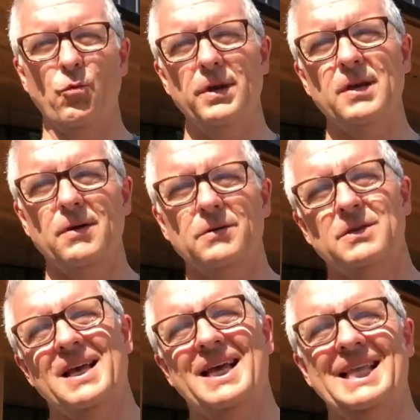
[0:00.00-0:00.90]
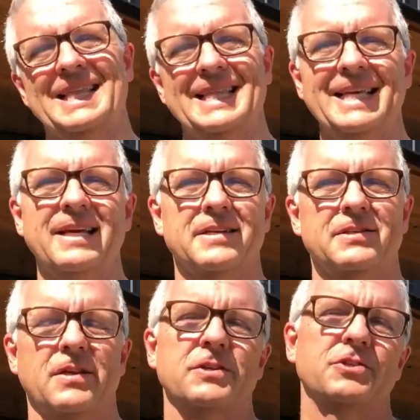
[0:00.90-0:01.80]
Windows,
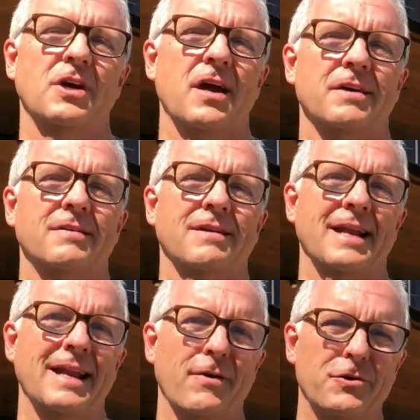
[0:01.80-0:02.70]
Linux, Docker, and now